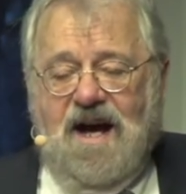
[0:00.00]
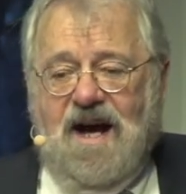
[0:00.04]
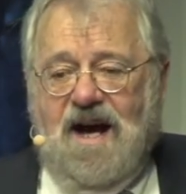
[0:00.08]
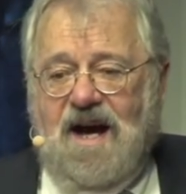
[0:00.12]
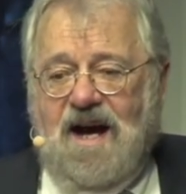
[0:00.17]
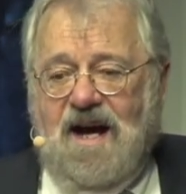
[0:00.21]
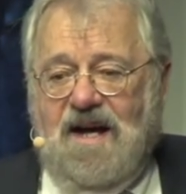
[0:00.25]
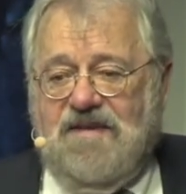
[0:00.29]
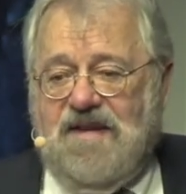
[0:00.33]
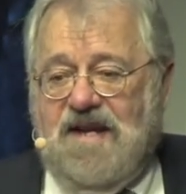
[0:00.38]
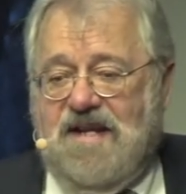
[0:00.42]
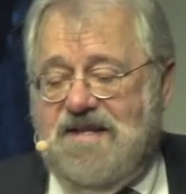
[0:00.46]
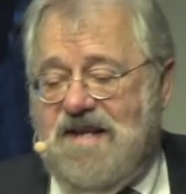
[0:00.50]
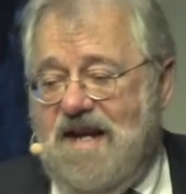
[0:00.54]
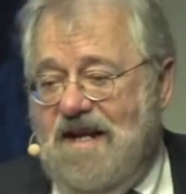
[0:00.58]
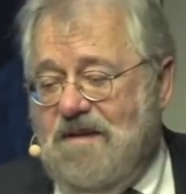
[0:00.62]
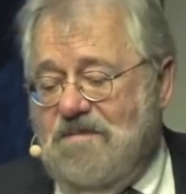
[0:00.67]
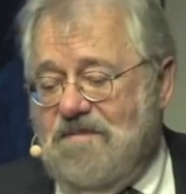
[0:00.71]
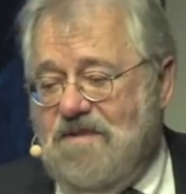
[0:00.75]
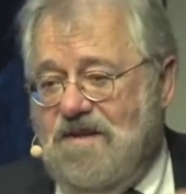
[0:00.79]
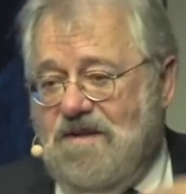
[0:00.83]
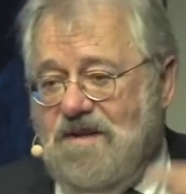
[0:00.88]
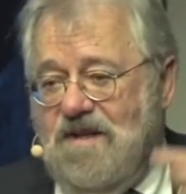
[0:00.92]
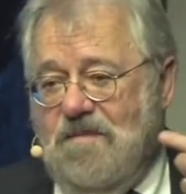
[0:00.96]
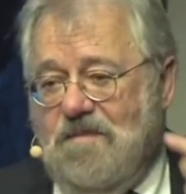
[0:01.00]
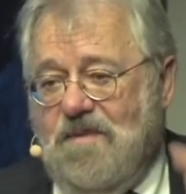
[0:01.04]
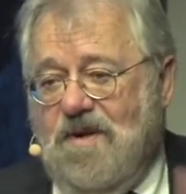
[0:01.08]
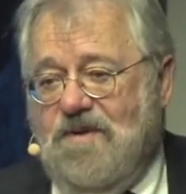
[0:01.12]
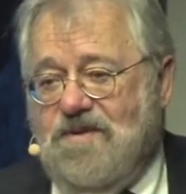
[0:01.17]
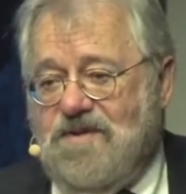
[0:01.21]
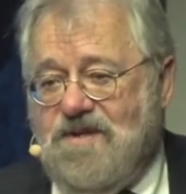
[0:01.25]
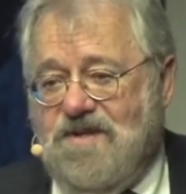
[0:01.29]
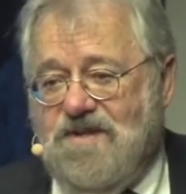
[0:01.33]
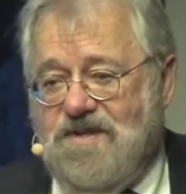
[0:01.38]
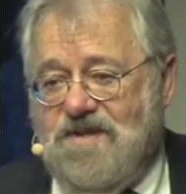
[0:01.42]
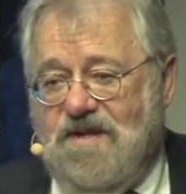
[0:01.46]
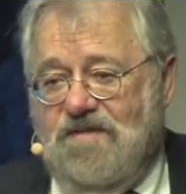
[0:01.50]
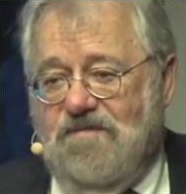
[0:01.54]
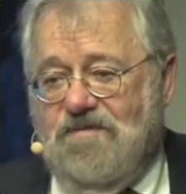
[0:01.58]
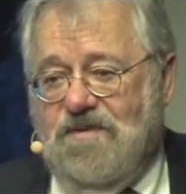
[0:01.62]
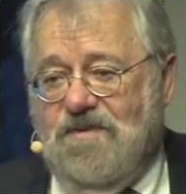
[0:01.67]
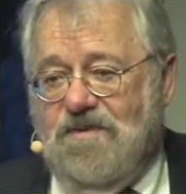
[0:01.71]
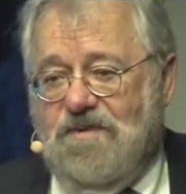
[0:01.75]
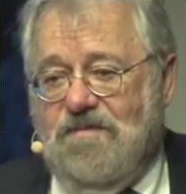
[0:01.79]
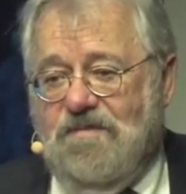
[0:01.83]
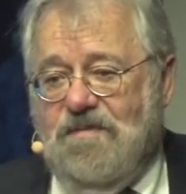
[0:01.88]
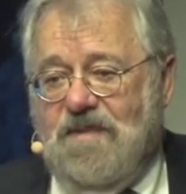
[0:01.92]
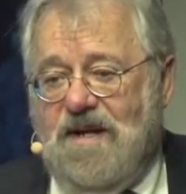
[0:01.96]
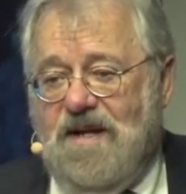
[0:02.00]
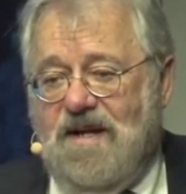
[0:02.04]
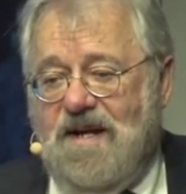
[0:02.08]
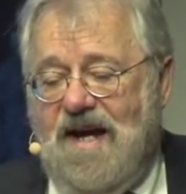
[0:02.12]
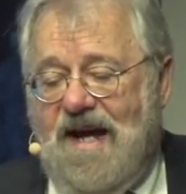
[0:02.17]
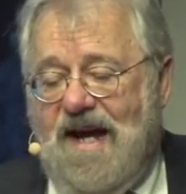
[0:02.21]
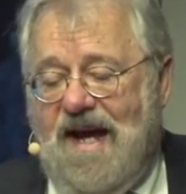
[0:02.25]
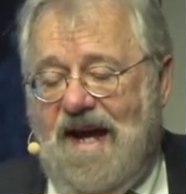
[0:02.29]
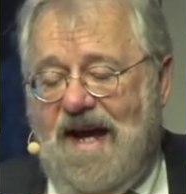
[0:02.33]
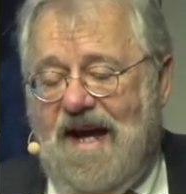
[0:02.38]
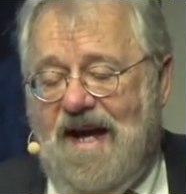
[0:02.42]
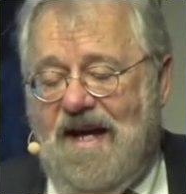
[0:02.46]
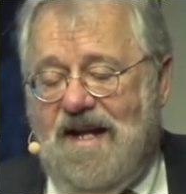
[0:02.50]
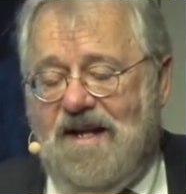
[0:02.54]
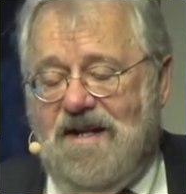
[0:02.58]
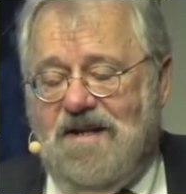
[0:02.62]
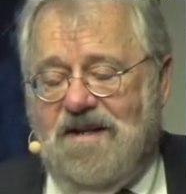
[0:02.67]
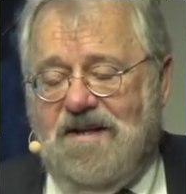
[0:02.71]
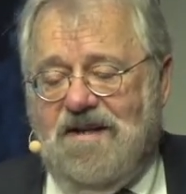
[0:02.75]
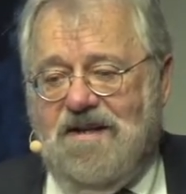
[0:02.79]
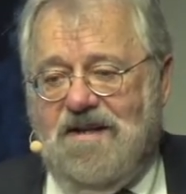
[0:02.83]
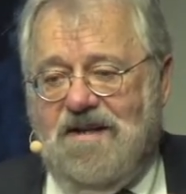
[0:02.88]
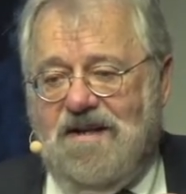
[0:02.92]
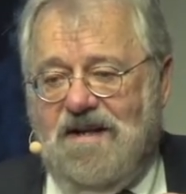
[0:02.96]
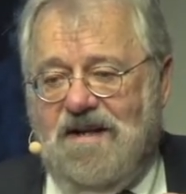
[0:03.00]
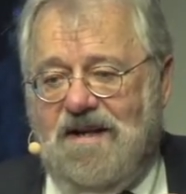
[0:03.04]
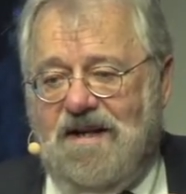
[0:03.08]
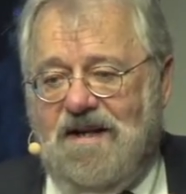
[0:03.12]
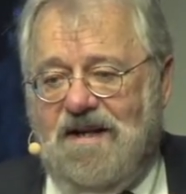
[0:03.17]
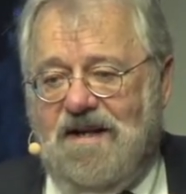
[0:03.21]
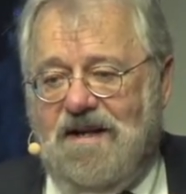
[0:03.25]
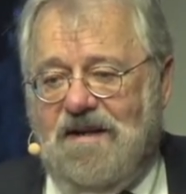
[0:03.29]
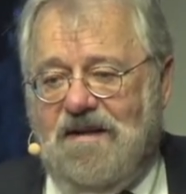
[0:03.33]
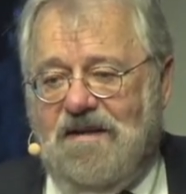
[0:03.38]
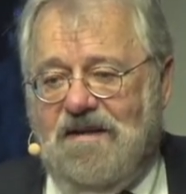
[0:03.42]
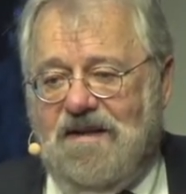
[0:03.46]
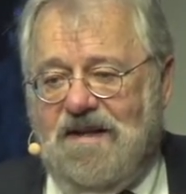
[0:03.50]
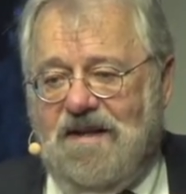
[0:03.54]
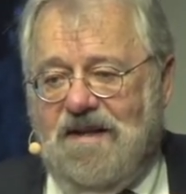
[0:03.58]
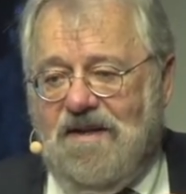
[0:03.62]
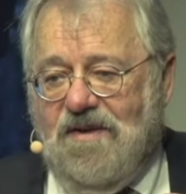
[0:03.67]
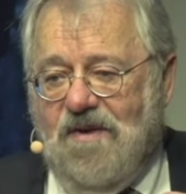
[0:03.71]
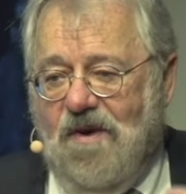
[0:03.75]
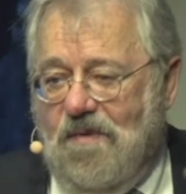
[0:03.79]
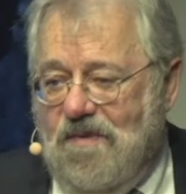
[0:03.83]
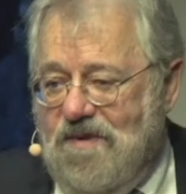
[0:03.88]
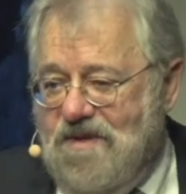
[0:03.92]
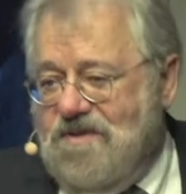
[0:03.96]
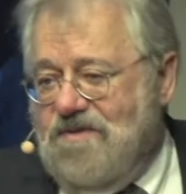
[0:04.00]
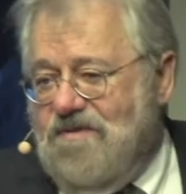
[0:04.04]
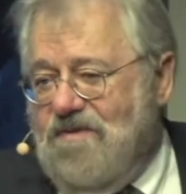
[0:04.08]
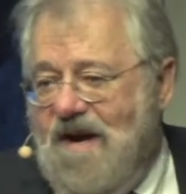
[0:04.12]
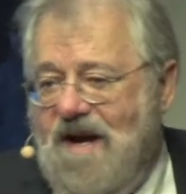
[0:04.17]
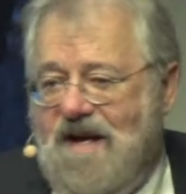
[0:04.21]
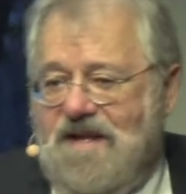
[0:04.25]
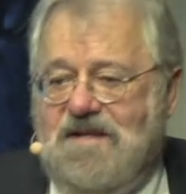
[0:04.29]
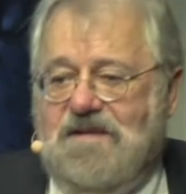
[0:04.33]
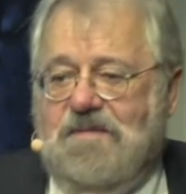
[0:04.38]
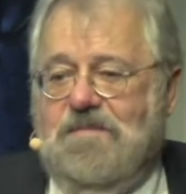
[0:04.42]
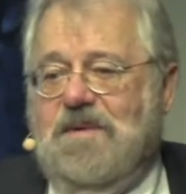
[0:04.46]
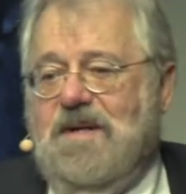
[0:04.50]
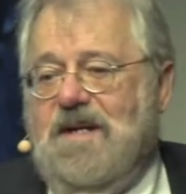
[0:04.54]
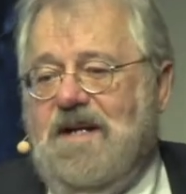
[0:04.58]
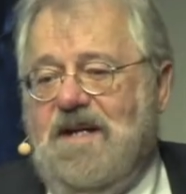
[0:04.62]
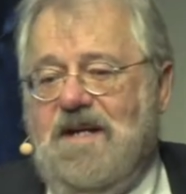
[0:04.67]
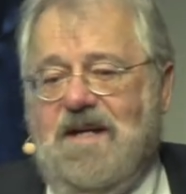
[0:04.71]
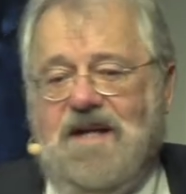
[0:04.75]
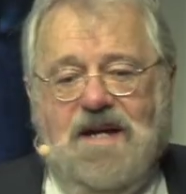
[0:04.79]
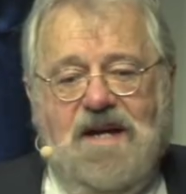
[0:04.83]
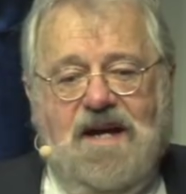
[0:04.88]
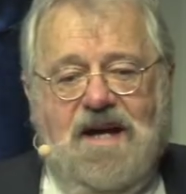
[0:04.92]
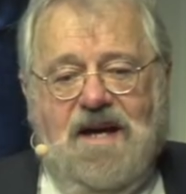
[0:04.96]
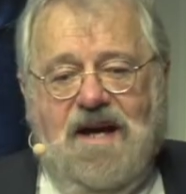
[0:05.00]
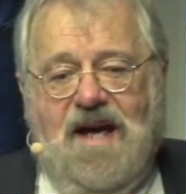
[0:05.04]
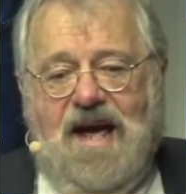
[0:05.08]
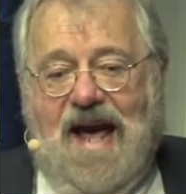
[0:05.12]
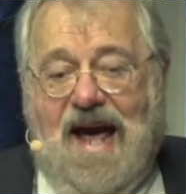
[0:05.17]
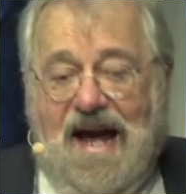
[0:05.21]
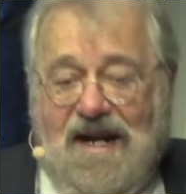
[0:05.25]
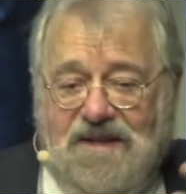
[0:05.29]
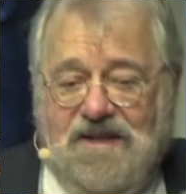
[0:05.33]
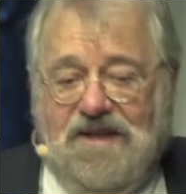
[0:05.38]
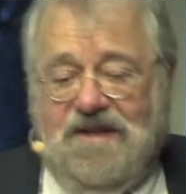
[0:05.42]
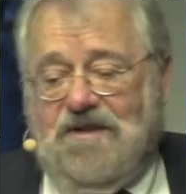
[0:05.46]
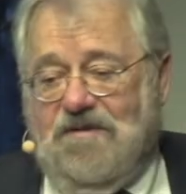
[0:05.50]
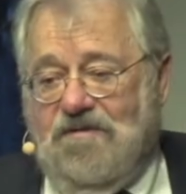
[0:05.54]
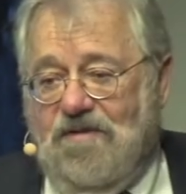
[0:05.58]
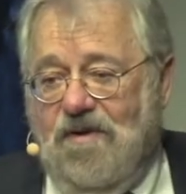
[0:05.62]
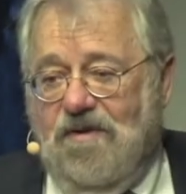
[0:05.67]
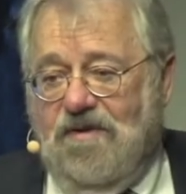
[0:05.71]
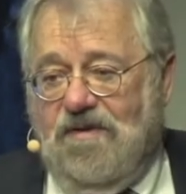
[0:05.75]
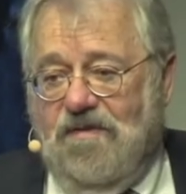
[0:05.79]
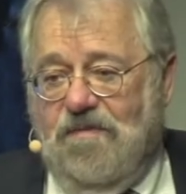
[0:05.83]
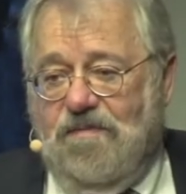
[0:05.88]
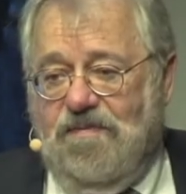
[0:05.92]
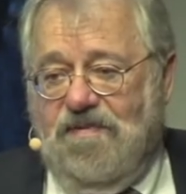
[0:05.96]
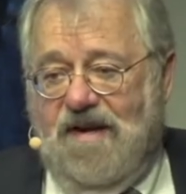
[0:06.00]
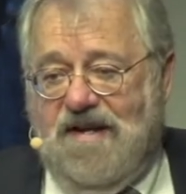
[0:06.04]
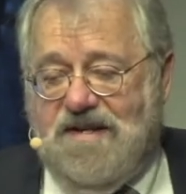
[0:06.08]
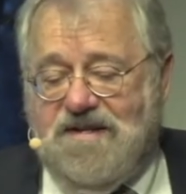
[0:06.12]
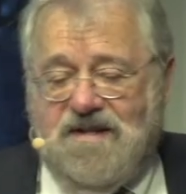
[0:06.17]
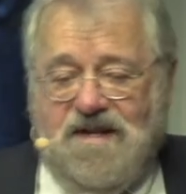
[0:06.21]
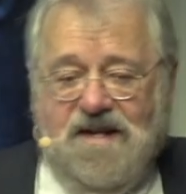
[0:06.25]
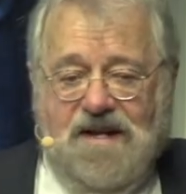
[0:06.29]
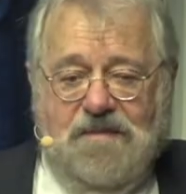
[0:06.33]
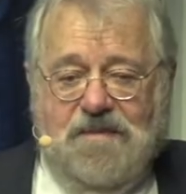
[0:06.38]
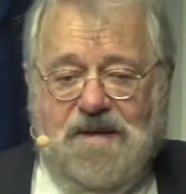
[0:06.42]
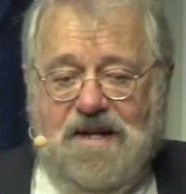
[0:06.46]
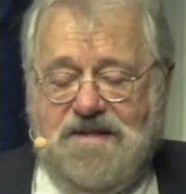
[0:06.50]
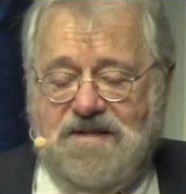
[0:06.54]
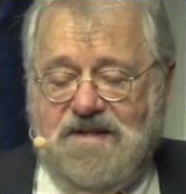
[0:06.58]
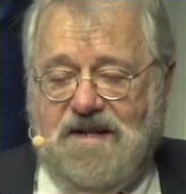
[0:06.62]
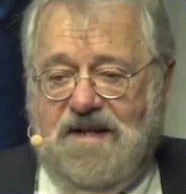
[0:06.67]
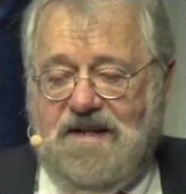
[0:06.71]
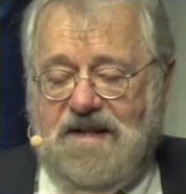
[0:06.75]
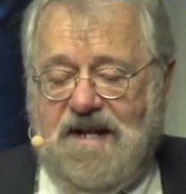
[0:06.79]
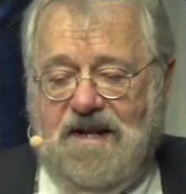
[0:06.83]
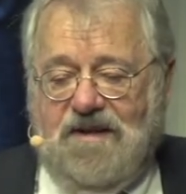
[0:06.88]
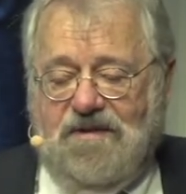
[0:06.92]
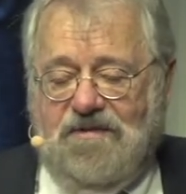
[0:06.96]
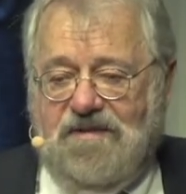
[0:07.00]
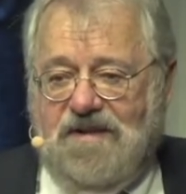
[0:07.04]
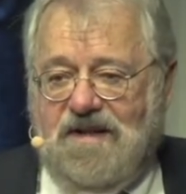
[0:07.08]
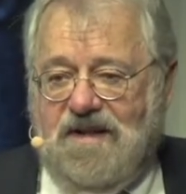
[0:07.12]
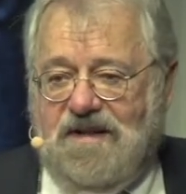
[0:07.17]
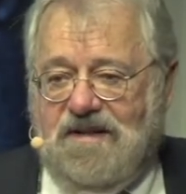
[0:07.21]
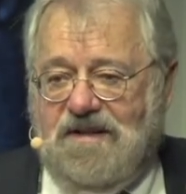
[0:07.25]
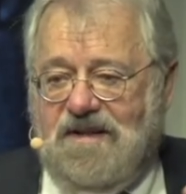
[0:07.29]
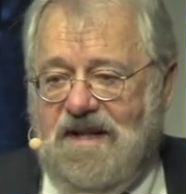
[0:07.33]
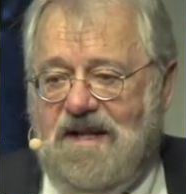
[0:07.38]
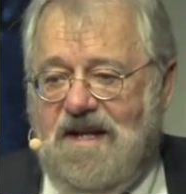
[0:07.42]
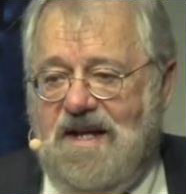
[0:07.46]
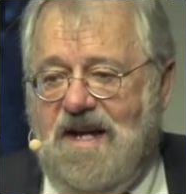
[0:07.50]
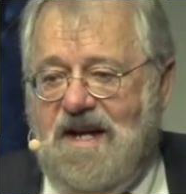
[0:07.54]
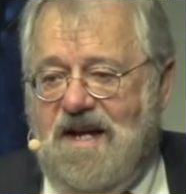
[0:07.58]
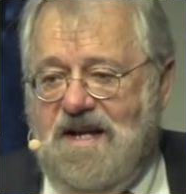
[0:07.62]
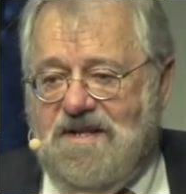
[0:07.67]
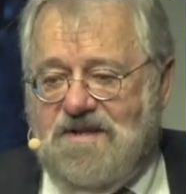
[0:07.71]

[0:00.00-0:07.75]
Uh, they take him to the emergency room, and uh, he always tried to be acting the role of president. I'm not saying that critically.